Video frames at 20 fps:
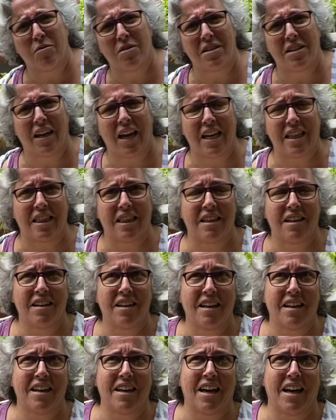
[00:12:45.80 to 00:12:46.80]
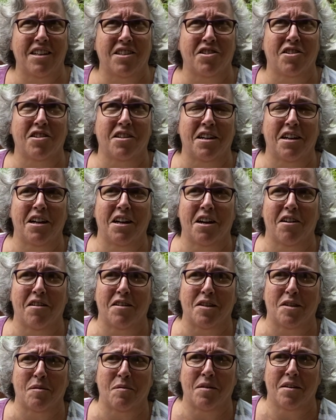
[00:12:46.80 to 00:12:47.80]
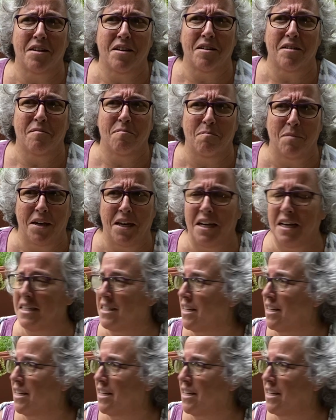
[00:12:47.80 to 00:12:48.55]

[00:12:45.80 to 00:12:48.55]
would take as good care as me